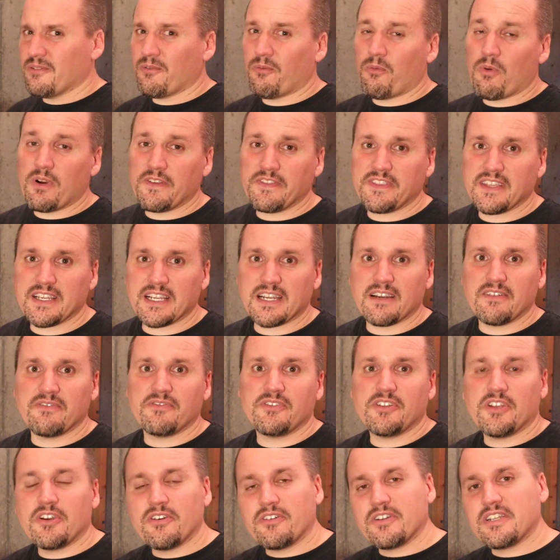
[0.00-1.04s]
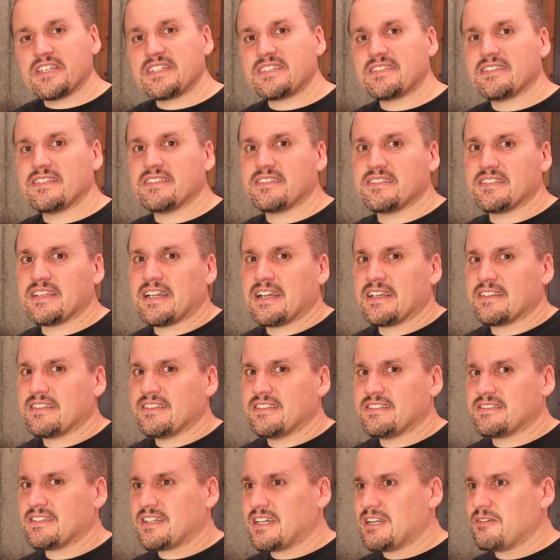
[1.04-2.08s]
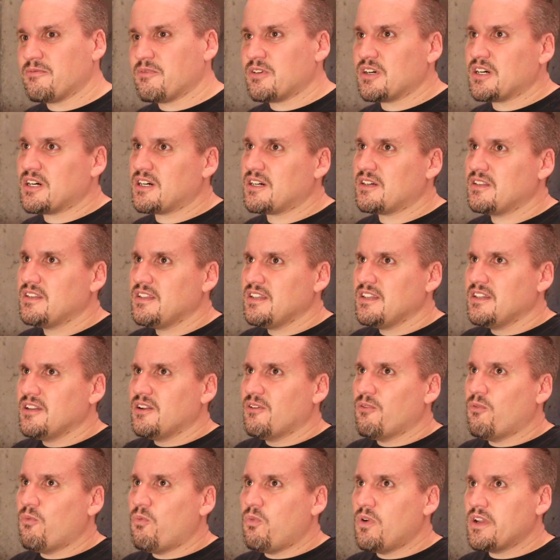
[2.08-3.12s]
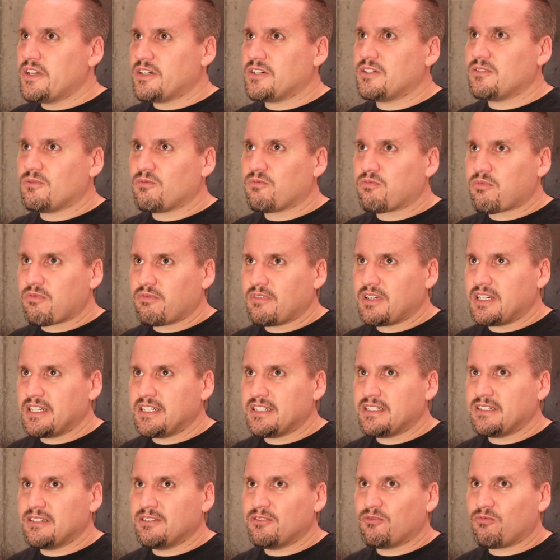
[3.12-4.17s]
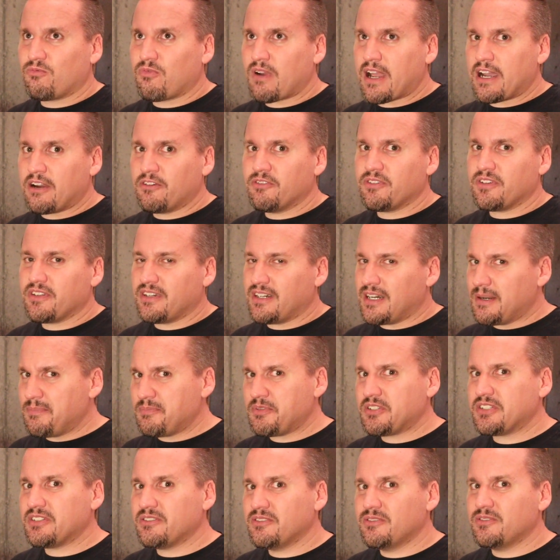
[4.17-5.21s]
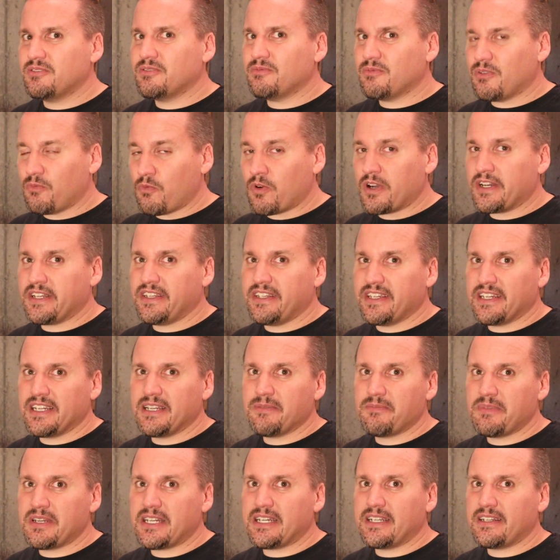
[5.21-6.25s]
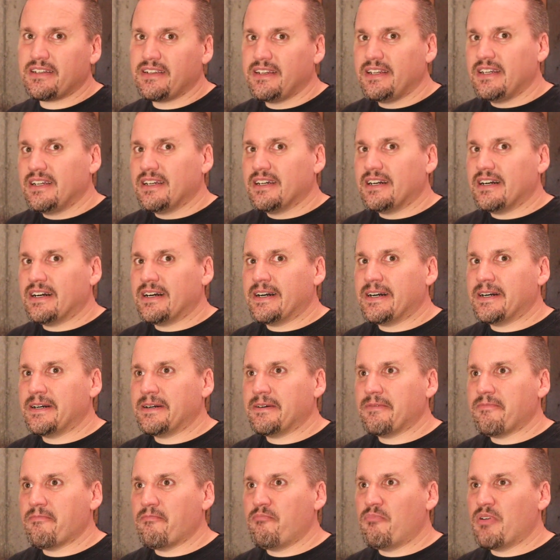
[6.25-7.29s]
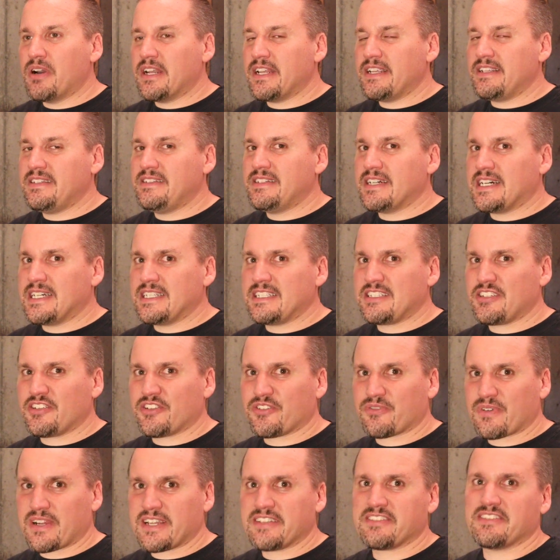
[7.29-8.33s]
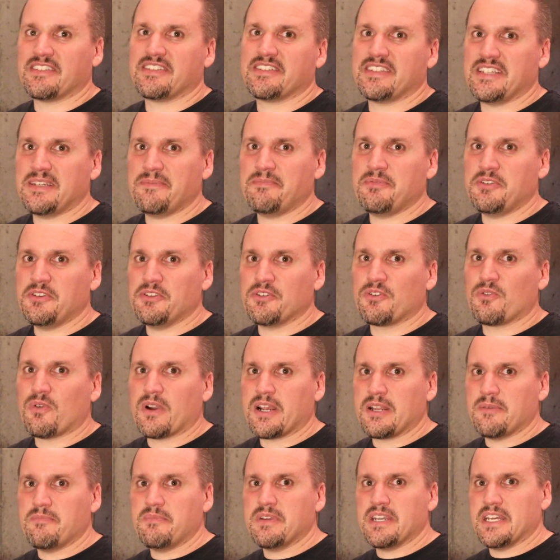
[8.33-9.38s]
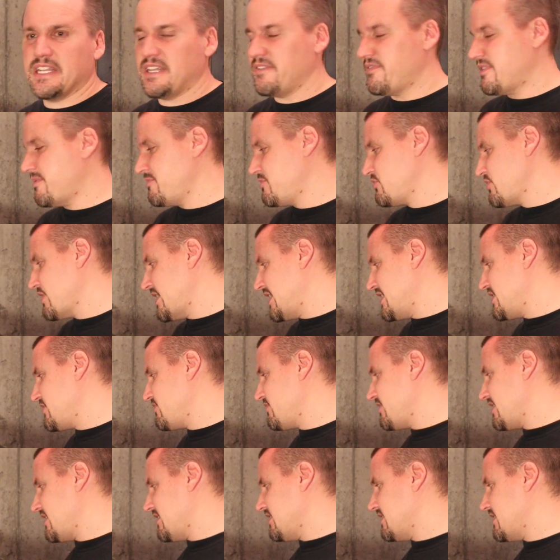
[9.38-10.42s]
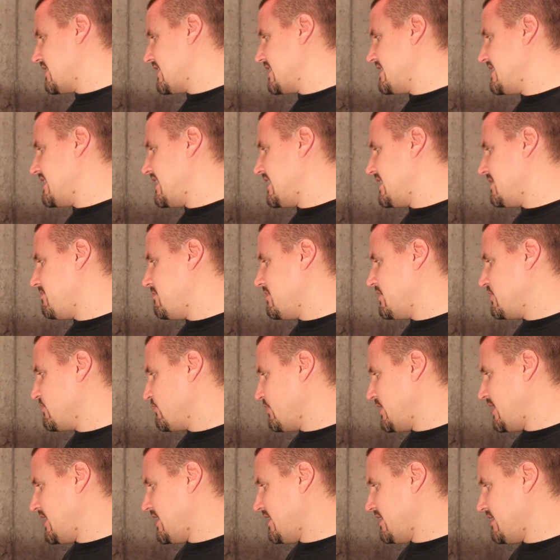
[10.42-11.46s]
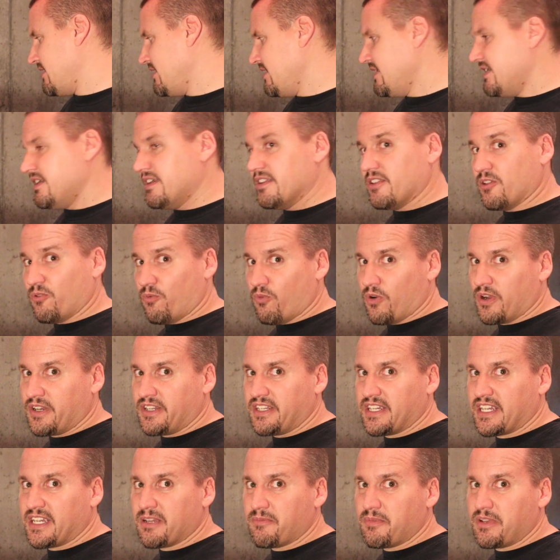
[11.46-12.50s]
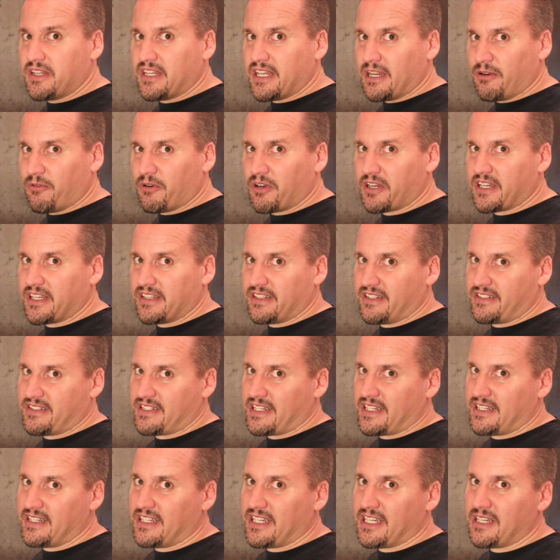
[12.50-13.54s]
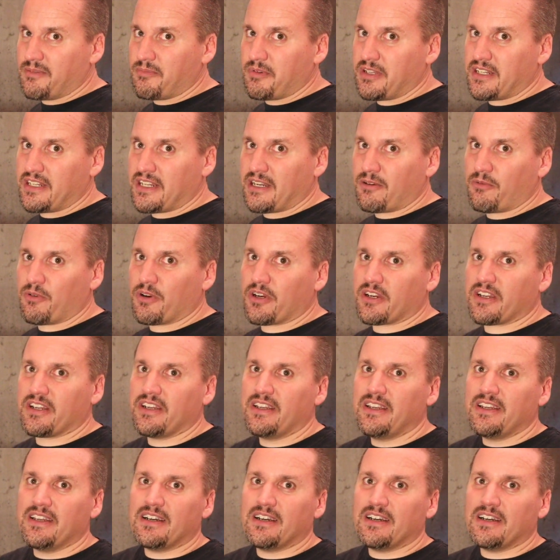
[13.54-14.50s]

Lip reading: One thing I've noticed is that the Zywall will route up to 1 gigabit, but it does stress the CPU quite a bit. If I'm transferring a lot of data between the 1 gigabit network and the 10 gigabit network,